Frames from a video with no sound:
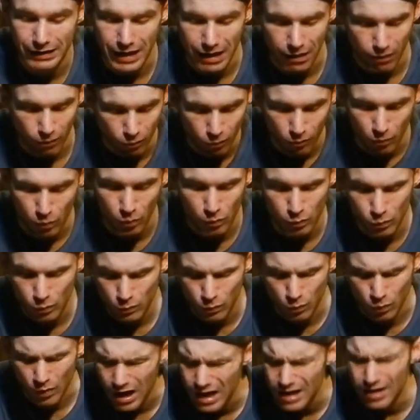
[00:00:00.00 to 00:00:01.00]
Now,
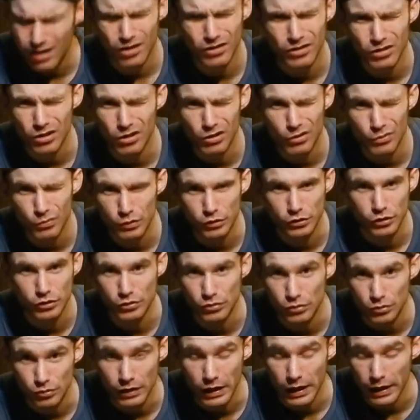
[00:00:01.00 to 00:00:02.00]
why on earth would you
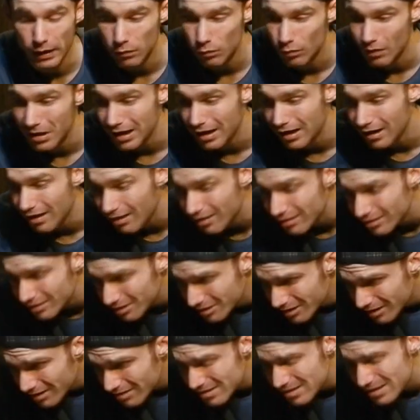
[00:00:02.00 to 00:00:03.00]
do that?
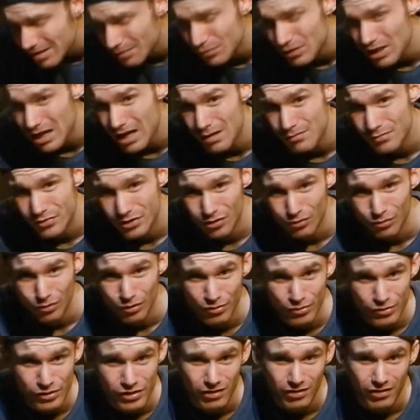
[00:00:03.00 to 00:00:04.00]
Well, sometimes you
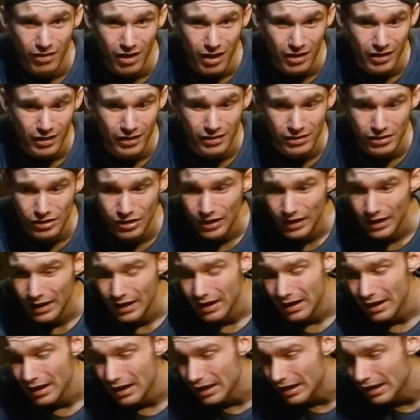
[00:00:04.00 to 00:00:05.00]
lose your luggage.
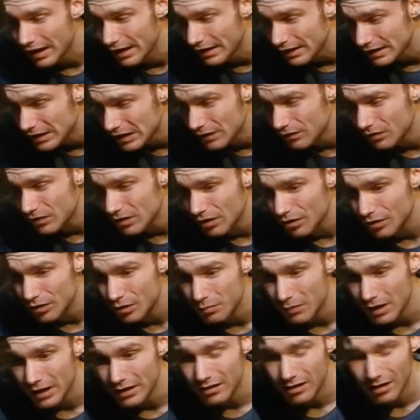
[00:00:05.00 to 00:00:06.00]
And even though
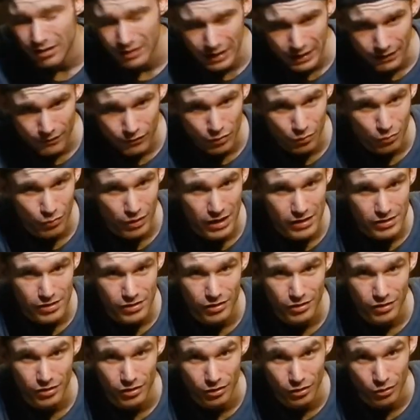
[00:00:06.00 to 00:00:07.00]
you might not have the rest
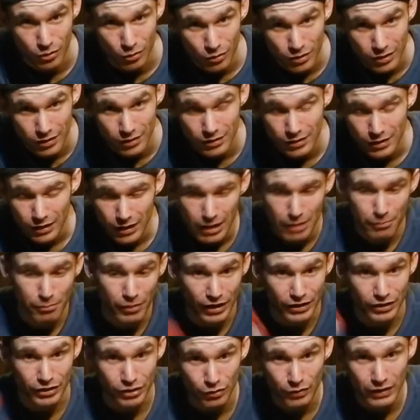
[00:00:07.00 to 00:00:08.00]
of your hookah,
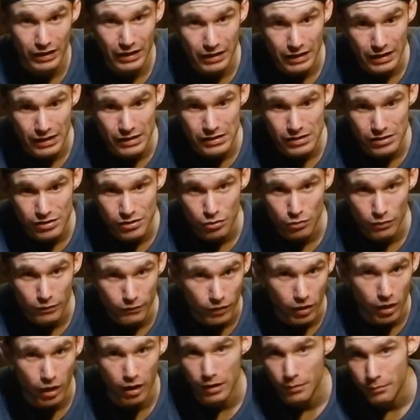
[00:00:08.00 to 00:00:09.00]
by doing this, you
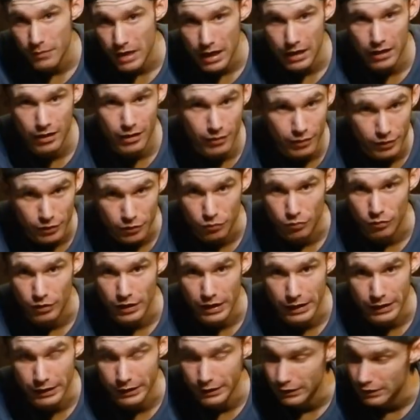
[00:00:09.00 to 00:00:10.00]
have automatically
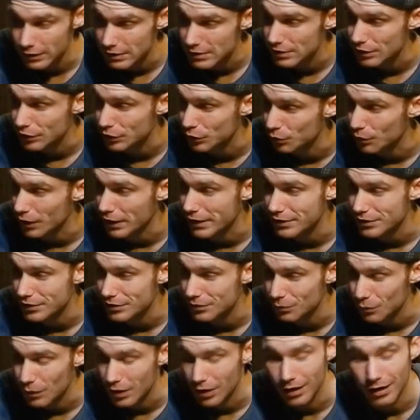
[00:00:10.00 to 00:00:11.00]
created a
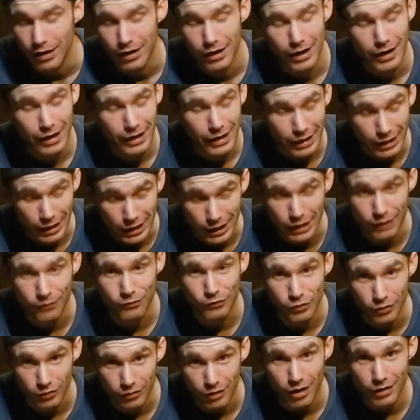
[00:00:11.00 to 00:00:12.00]
situation where
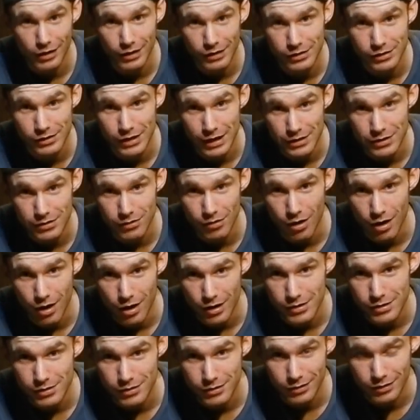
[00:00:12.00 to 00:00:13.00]
if your luggage gets
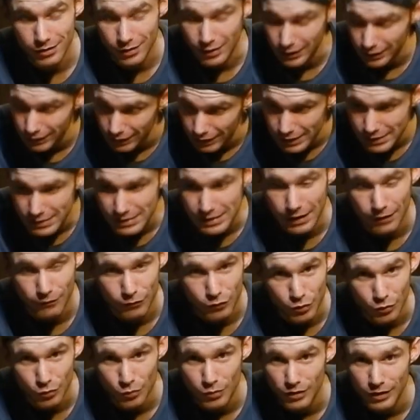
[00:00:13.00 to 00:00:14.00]
lost, you at least
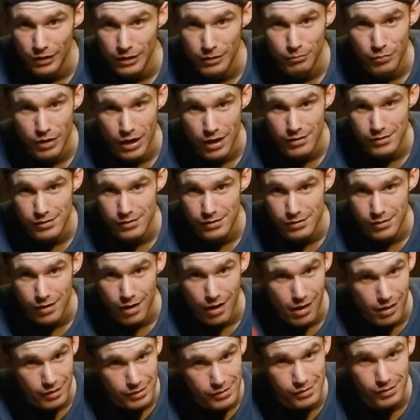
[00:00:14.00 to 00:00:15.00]
have 2 clean pairs of
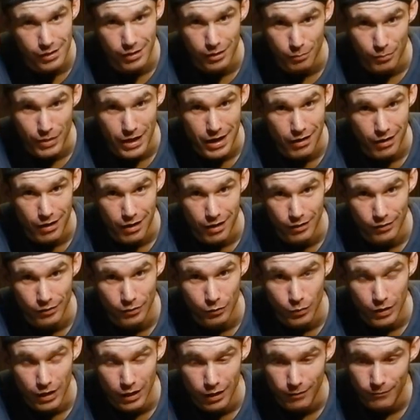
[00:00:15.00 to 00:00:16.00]
socks and a pair of
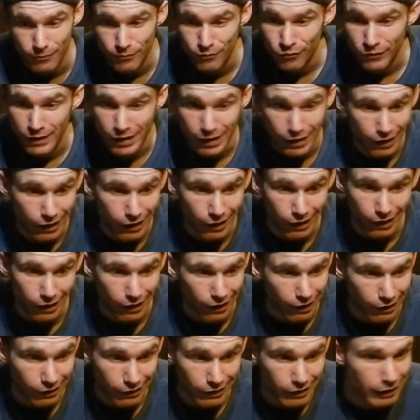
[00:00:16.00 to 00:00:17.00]
underwear.
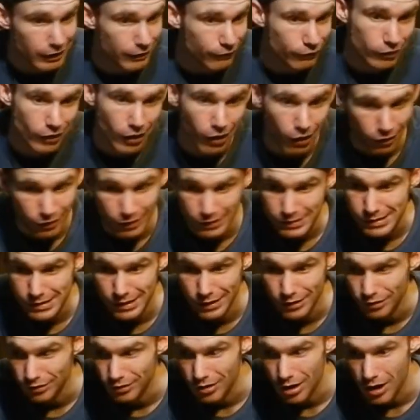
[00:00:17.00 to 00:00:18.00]
And even though, let's
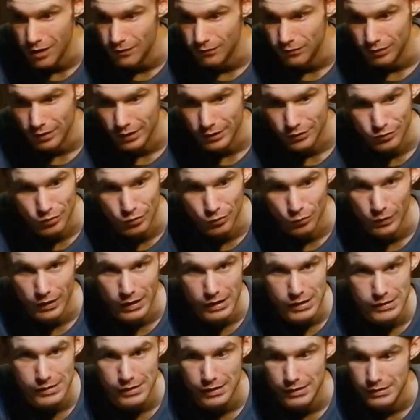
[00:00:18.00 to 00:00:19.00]
say you're gone for like 2
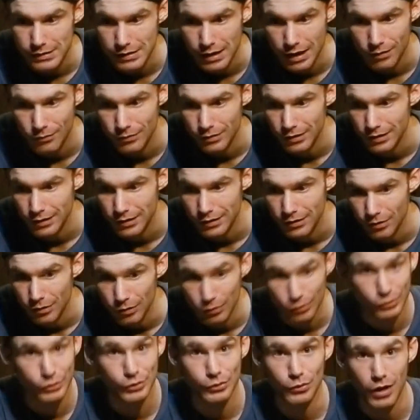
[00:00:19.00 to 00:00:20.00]
weeks, that's not really going to
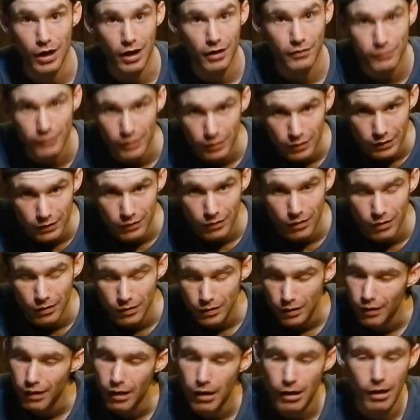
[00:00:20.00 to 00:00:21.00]
hold you off very
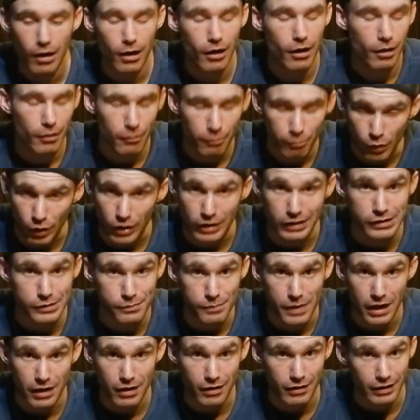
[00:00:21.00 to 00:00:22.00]
long, but it's
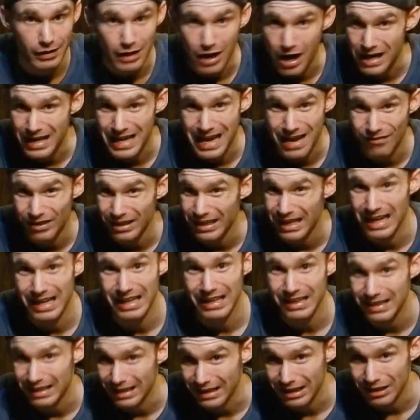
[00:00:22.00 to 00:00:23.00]
better than not having
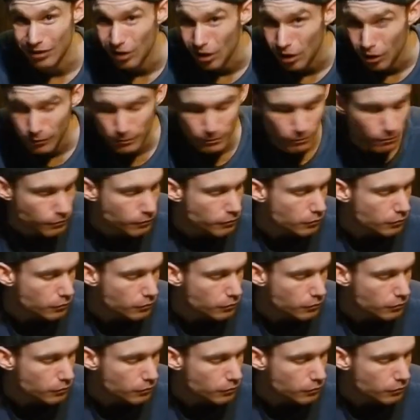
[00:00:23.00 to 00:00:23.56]
anything at all.